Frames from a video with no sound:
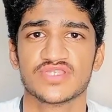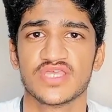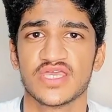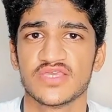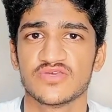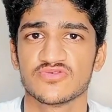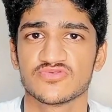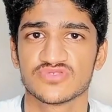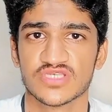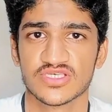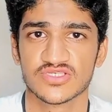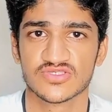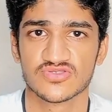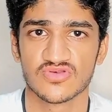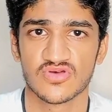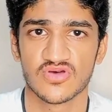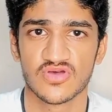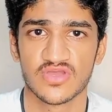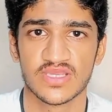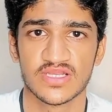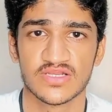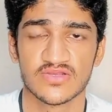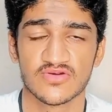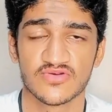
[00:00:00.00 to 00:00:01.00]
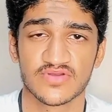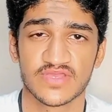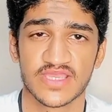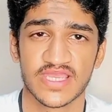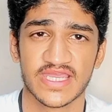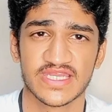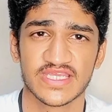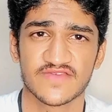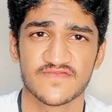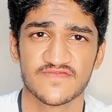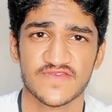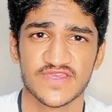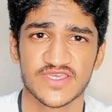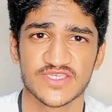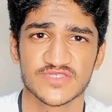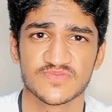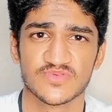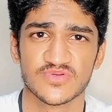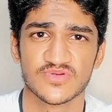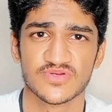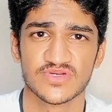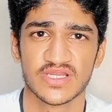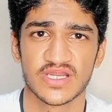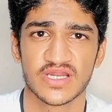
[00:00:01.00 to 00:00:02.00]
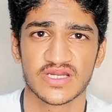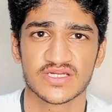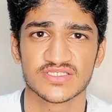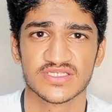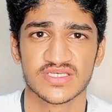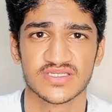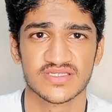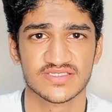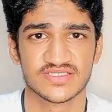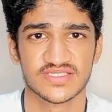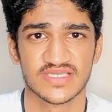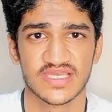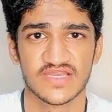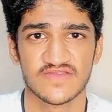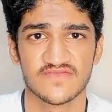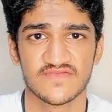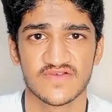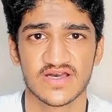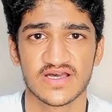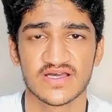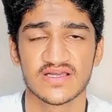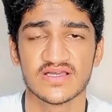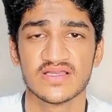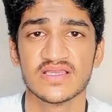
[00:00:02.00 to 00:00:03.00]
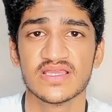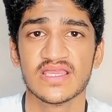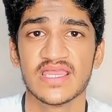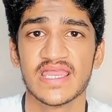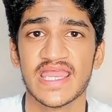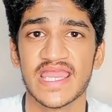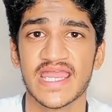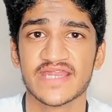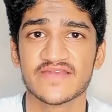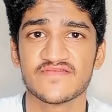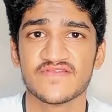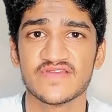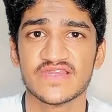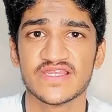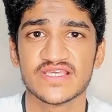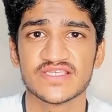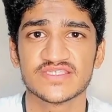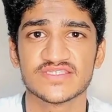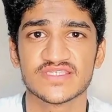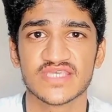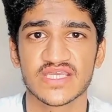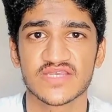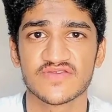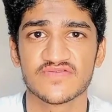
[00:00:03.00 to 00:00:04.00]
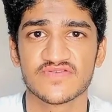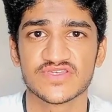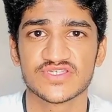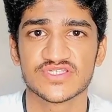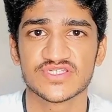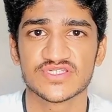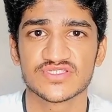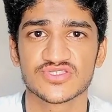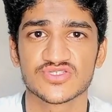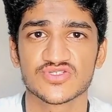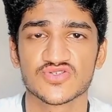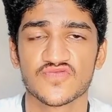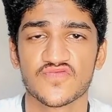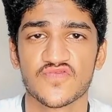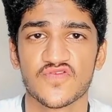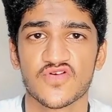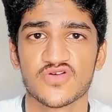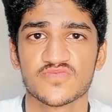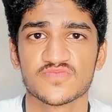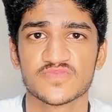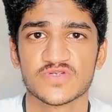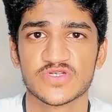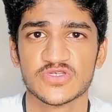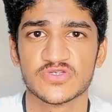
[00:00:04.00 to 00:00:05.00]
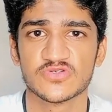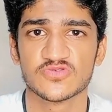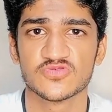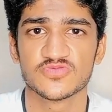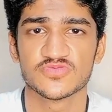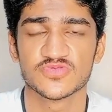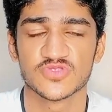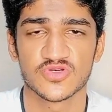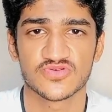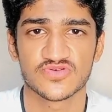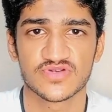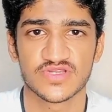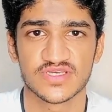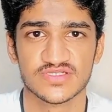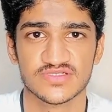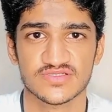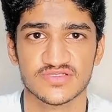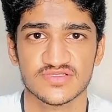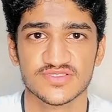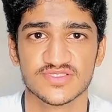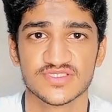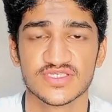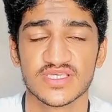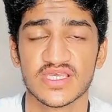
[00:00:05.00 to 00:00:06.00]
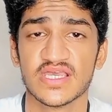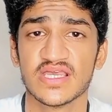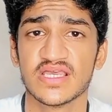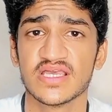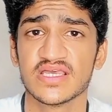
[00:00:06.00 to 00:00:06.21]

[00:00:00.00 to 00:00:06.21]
They use the soil, organic waste products, and the saliva and release secretions to form tubes or tunnels.